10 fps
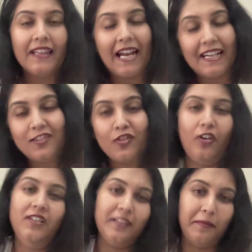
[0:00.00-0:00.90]
that is
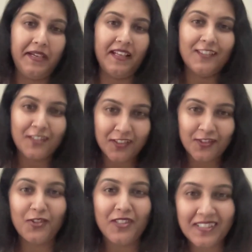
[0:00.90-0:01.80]
called subtext.
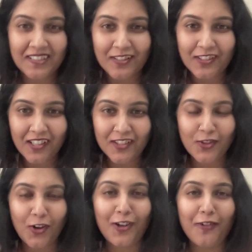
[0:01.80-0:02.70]
So it's a
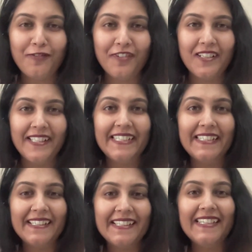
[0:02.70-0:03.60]
sort of a
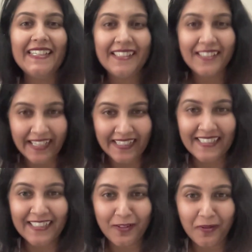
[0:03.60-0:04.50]
literary
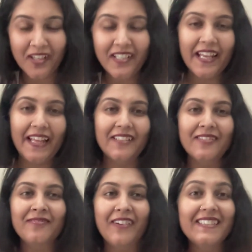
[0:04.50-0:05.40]
technical word, and
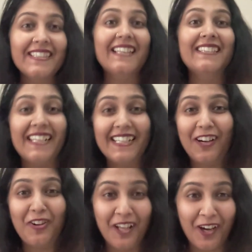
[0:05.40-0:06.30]
once I said it
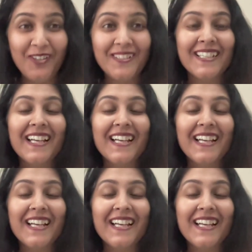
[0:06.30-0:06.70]
out loud,